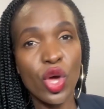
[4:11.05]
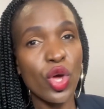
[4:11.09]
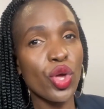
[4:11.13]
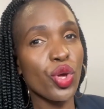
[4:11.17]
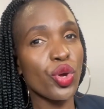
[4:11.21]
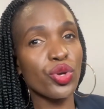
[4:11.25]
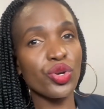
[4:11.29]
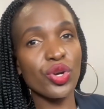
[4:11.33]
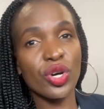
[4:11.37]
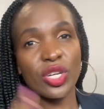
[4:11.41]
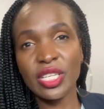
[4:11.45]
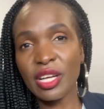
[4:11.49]

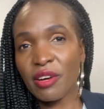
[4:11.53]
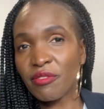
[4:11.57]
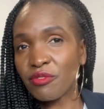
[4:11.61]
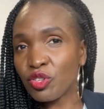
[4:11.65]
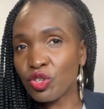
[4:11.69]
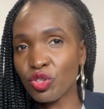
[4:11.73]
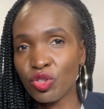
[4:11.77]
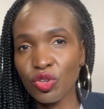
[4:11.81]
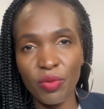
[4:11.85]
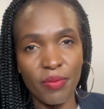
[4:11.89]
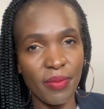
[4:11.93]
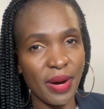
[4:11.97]
You don't have to
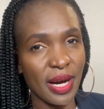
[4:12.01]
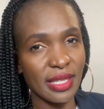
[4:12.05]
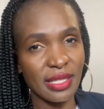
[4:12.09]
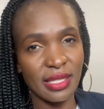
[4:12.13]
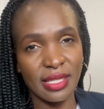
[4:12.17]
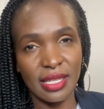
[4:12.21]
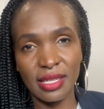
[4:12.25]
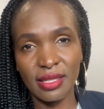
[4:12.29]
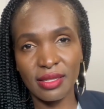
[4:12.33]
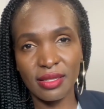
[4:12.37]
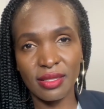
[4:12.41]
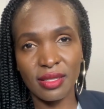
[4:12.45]
do
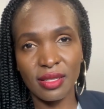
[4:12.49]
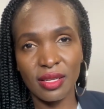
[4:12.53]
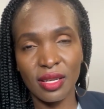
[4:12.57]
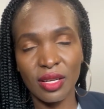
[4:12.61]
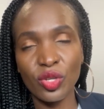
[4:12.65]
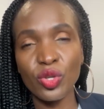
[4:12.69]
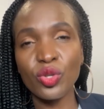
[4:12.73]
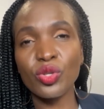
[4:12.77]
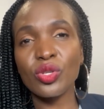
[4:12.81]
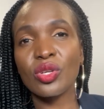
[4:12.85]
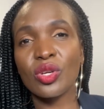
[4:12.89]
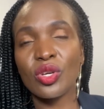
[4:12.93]
masters.
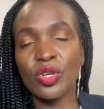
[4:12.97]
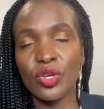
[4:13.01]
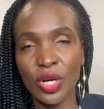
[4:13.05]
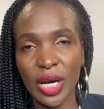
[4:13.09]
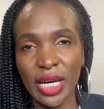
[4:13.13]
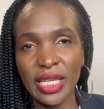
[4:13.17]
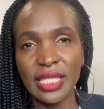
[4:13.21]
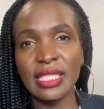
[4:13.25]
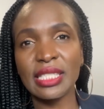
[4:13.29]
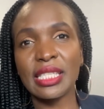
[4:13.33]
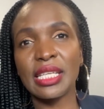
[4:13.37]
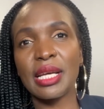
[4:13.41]
You
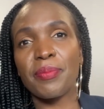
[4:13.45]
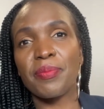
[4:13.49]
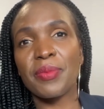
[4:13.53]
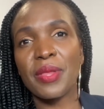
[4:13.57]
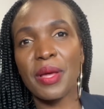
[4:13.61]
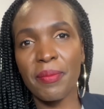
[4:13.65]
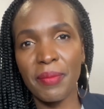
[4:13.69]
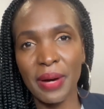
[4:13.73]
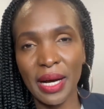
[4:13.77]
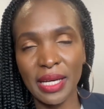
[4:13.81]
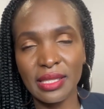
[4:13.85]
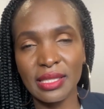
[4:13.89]
can skip the
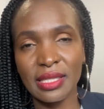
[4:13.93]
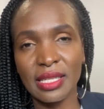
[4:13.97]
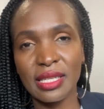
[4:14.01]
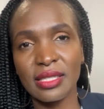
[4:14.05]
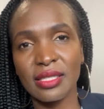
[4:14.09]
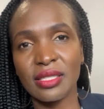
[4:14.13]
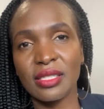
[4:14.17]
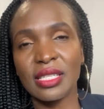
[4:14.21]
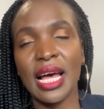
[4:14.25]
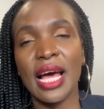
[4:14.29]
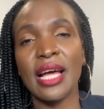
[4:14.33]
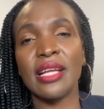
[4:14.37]

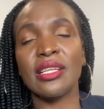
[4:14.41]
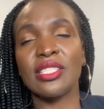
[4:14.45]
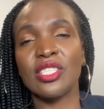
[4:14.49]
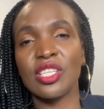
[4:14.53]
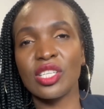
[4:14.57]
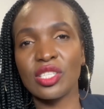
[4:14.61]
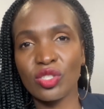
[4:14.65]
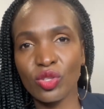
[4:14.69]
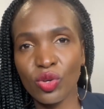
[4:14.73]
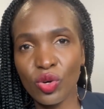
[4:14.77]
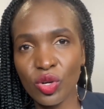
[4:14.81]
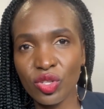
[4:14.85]
masters and
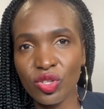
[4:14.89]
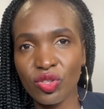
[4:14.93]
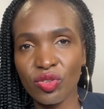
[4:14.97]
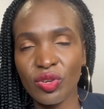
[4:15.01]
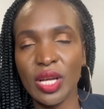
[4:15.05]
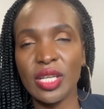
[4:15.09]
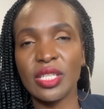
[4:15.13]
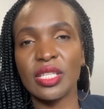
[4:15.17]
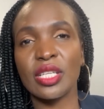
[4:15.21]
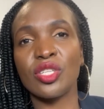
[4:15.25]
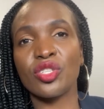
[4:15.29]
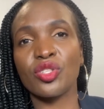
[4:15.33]
just go
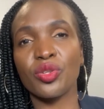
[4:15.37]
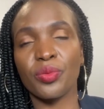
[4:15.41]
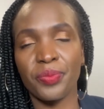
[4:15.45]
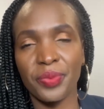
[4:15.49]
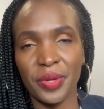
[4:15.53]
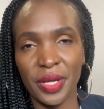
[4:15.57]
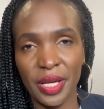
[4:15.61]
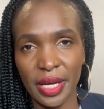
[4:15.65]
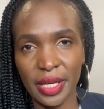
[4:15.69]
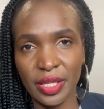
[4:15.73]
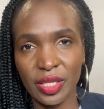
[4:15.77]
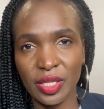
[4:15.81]
straight into
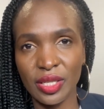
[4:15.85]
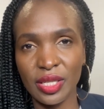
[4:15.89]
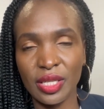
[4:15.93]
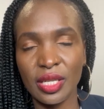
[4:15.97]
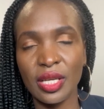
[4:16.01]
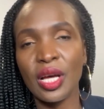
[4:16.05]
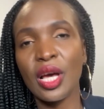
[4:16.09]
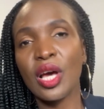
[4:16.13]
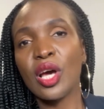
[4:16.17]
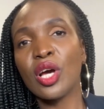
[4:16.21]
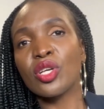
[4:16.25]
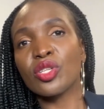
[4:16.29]
PhD.
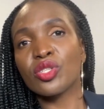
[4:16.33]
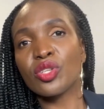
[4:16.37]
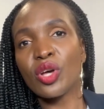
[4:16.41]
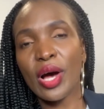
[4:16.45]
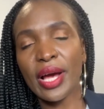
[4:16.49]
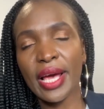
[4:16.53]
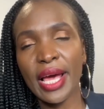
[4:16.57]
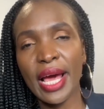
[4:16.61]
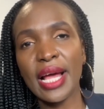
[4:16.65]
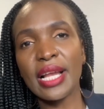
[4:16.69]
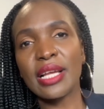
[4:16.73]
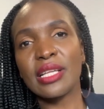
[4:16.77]
So
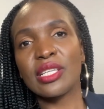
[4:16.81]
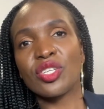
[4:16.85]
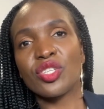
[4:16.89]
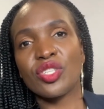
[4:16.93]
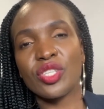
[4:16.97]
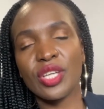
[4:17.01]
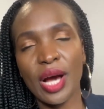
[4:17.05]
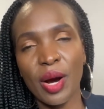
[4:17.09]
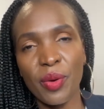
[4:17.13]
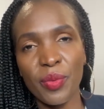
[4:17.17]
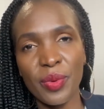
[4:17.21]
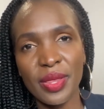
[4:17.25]
again,
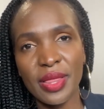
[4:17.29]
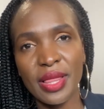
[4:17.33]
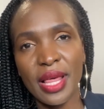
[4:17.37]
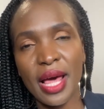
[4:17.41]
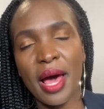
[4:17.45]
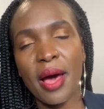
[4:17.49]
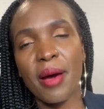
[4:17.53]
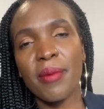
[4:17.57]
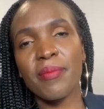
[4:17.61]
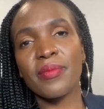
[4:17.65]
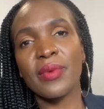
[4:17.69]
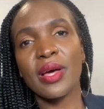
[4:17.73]
share with
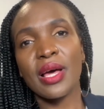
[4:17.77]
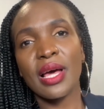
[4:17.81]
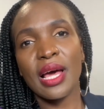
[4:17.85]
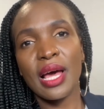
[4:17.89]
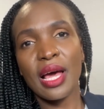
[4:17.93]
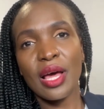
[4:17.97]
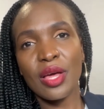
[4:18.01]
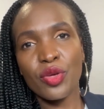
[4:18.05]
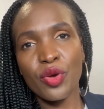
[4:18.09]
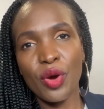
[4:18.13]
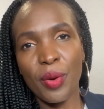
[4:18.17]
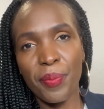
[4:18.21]
them,
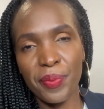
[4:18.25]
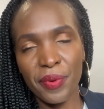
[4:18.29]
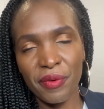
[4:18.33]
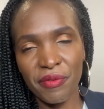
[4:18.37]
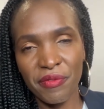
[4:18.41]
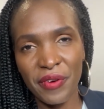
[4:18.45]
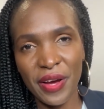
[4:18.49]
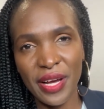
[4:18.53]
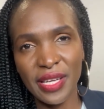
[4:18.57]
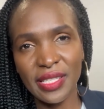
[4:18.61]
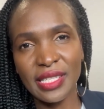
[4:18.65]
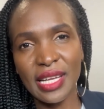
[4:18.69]
your
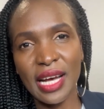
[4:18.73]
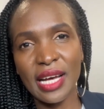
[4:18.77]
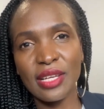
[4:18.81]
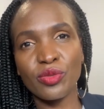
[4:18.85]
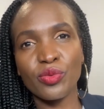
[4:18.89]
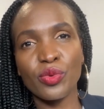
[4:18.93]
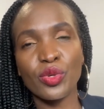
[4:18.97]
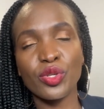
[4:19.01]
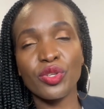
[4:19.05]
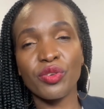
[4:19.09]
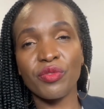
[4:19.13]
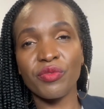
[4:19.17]
professors,
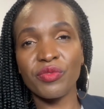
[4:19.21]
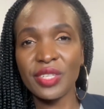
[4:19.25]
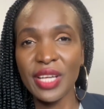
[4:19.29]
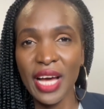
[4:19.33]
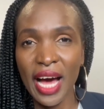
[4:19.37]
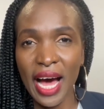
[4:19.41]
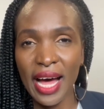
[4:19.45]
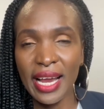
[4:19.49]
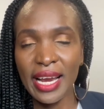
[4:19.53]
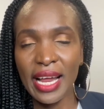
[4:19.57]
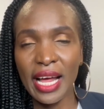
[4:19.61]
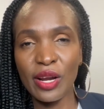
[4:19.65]
what you've
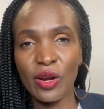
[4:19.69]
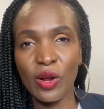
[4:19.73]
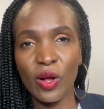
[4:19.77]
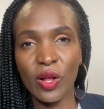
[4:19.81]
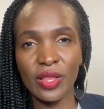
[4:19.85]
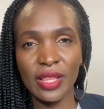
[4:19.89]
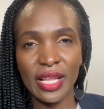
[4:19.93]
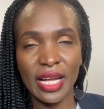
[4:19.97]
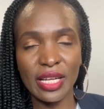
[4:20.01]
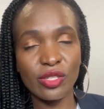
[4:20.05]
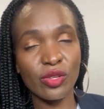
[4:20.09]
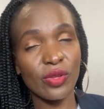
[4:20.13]
done and all
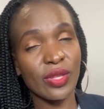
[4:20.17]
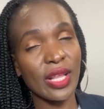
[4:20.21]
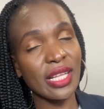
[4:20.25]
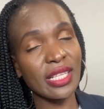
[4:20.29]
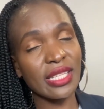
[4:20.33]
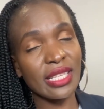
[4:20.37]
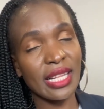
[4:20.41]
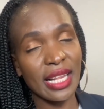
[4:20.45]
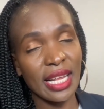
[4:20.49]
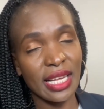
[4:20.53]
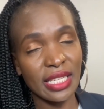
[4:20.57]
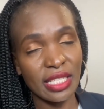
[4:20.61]
that. So that's
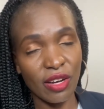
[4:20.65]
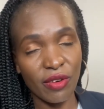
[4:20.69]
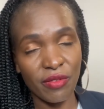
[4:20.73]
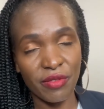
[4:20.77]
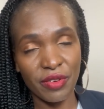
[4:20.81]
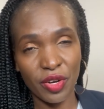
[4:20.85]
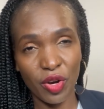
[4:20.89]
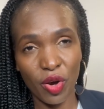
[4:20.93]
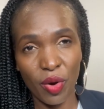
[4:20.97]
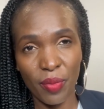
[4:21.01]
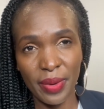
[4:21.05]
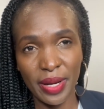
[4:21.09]
the letter of
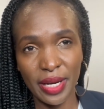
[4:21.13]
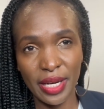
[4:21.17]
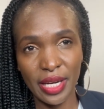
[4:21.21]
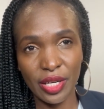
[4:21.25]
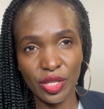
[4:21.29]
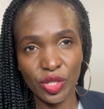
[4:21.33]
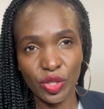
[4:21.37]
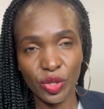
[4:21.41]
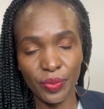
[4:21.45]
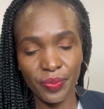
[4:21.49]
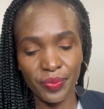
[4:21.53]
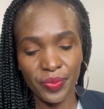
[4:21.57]

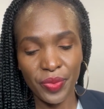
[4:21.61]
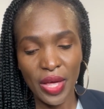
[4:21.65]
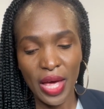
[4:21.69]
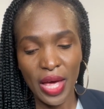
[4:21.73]
recommendation.